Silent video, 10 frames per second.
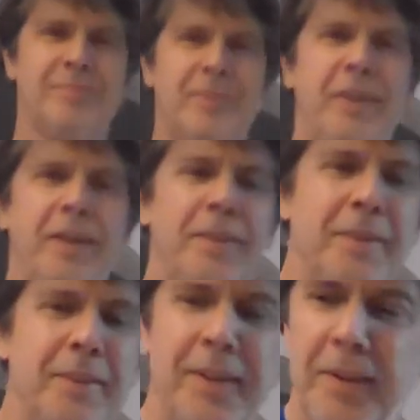There,
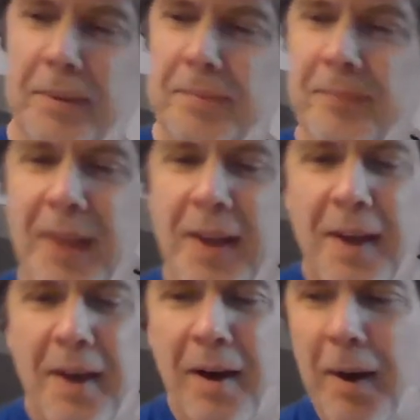hang on.
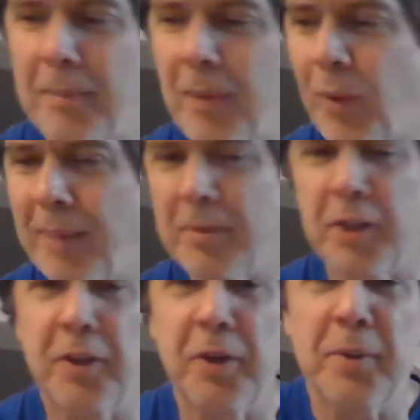What I'm going
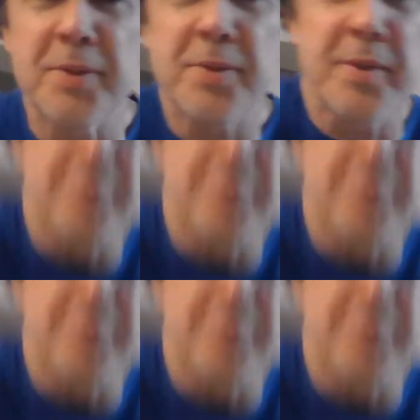to do is